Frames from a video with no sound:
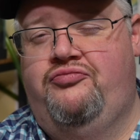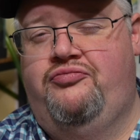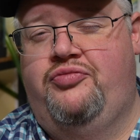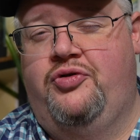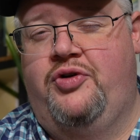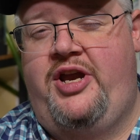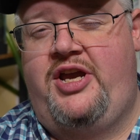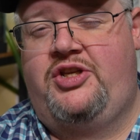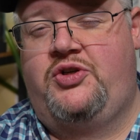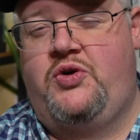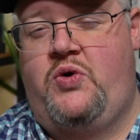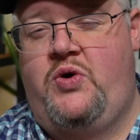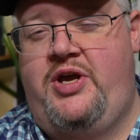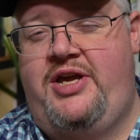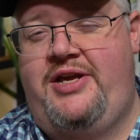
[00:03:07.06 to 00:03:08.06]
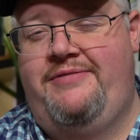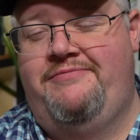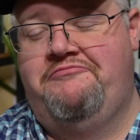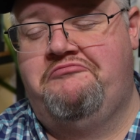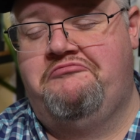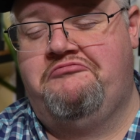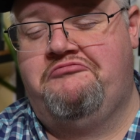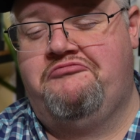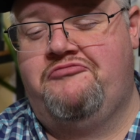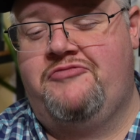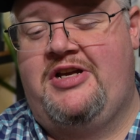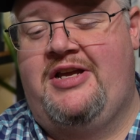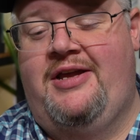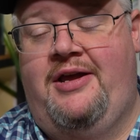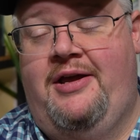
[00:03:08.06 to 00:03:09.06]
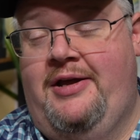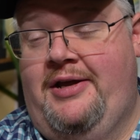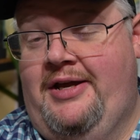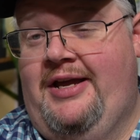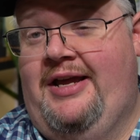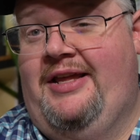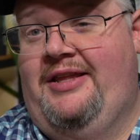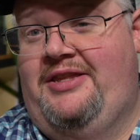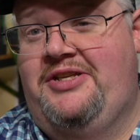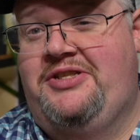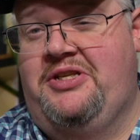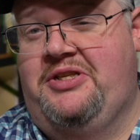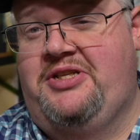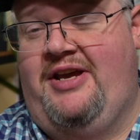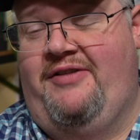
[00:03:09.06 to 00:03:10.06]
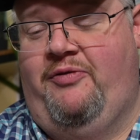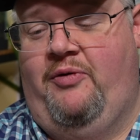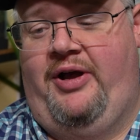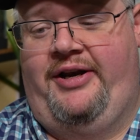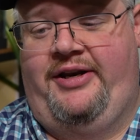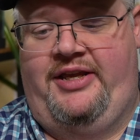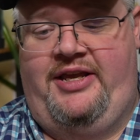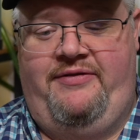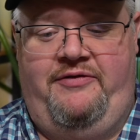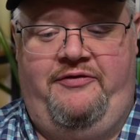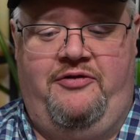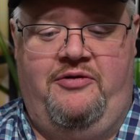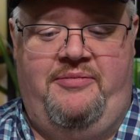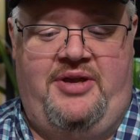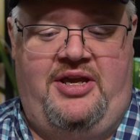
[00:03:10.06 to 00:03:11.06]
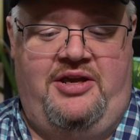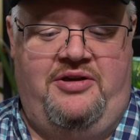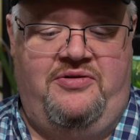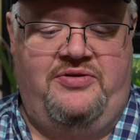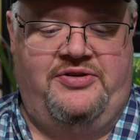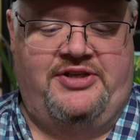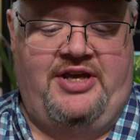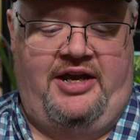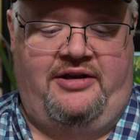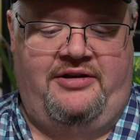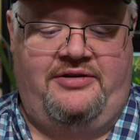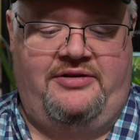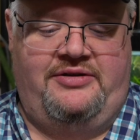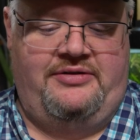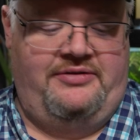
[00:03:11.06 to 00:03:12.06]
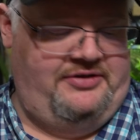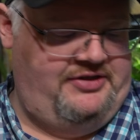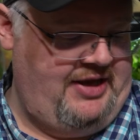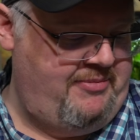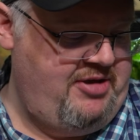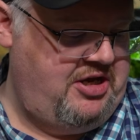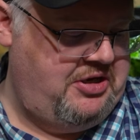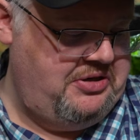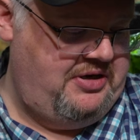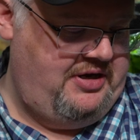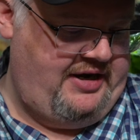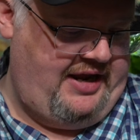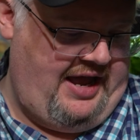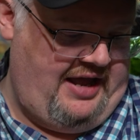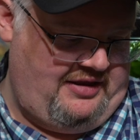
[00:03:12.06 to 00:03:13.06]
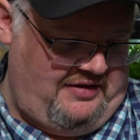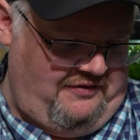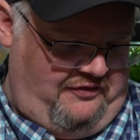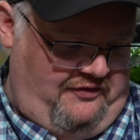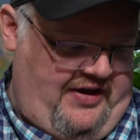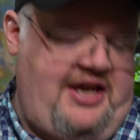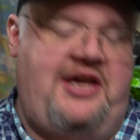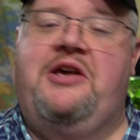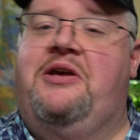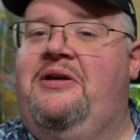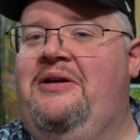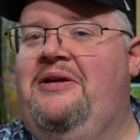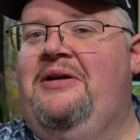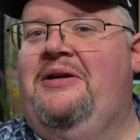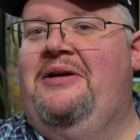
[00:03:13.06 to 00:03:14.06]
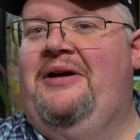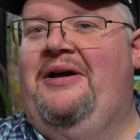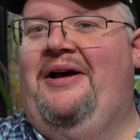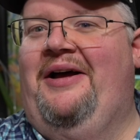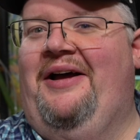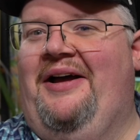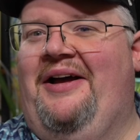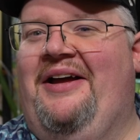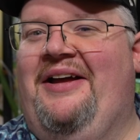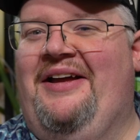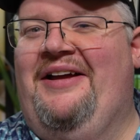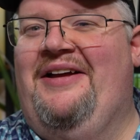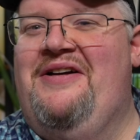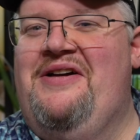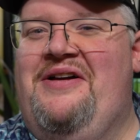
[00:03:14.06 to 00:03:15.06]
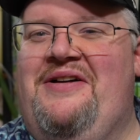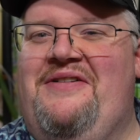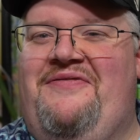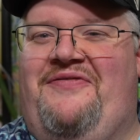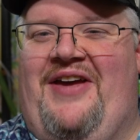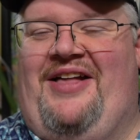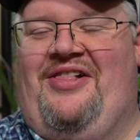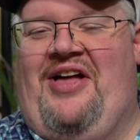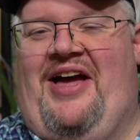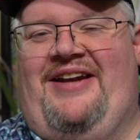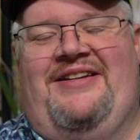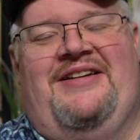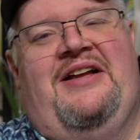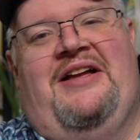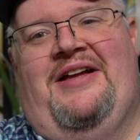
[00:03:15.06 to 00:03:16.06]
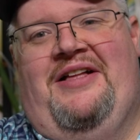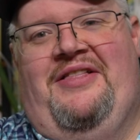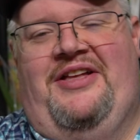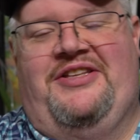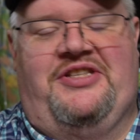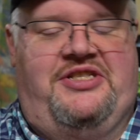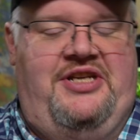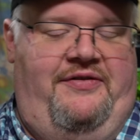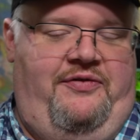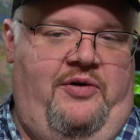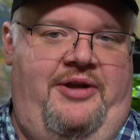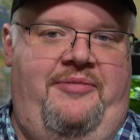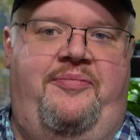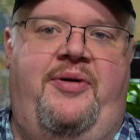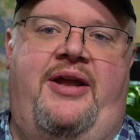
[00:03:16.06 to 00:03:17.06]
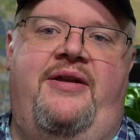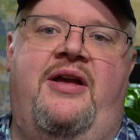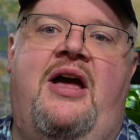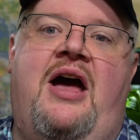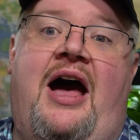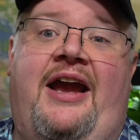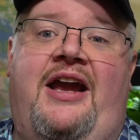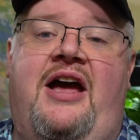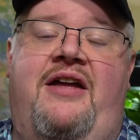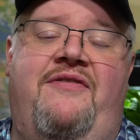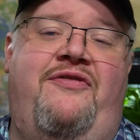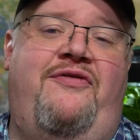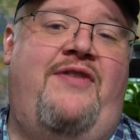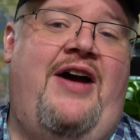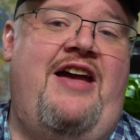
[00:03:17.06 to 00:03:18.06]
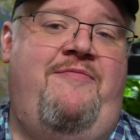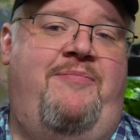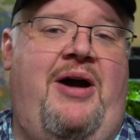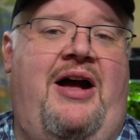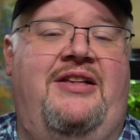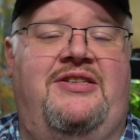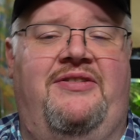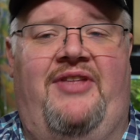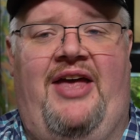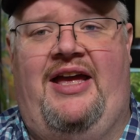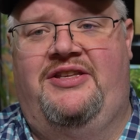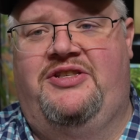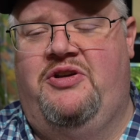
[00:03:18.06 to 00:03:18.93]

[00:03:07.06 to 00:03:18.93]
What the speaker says: Praetoi? This is a tough one. Even for me who's, semi-good at the fake Latin, that's a tough one. But I got 5 pots of that.